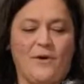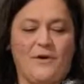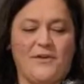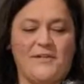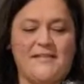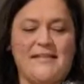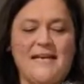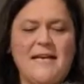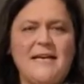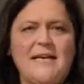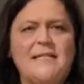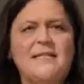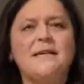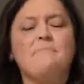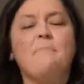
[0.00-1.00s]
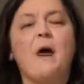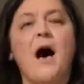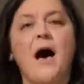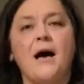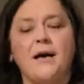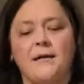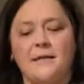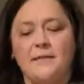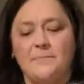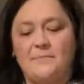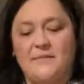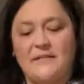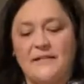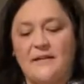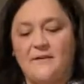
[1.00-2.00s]
words the
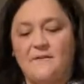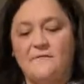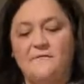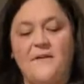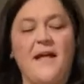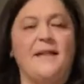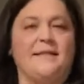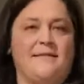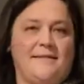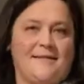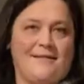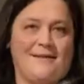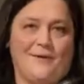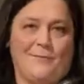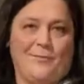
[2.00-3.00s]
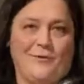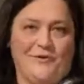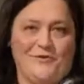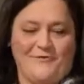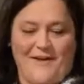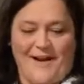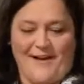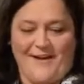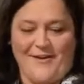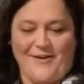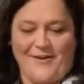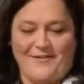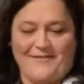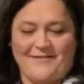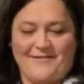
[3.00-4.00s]
apocalyptic events that are portrayed
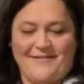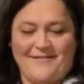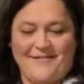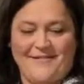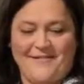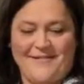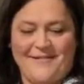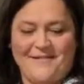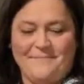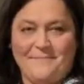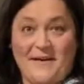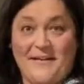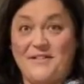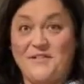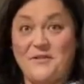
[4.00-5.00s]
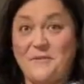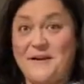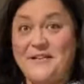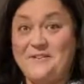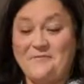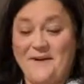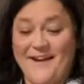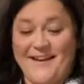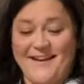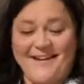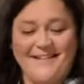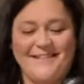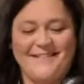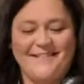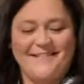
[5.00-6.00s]
here. But it's
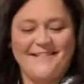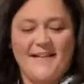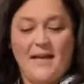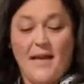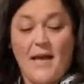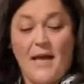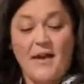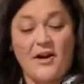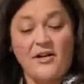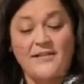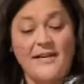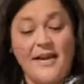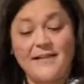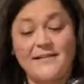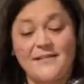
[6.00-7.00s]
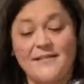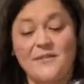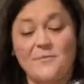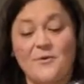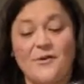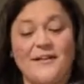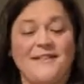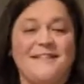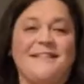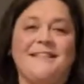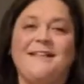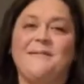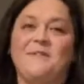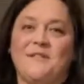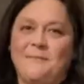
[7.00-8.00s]
2020, and our texts this morning
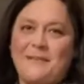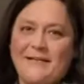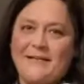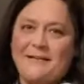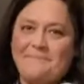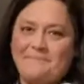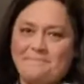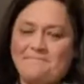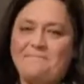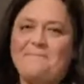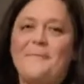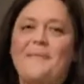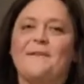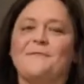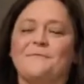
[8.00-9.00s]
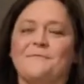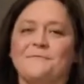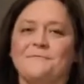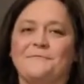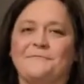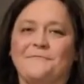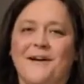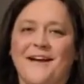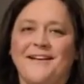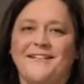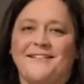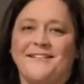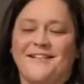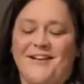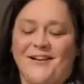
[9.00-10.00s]
seem to be
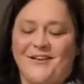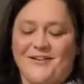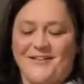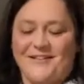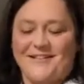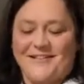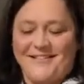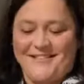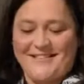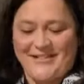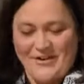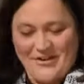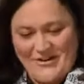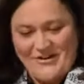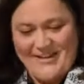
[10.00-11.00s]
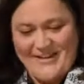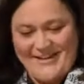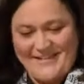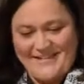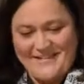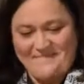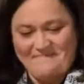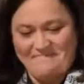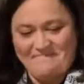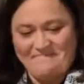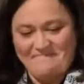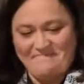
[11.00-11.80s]
right on target.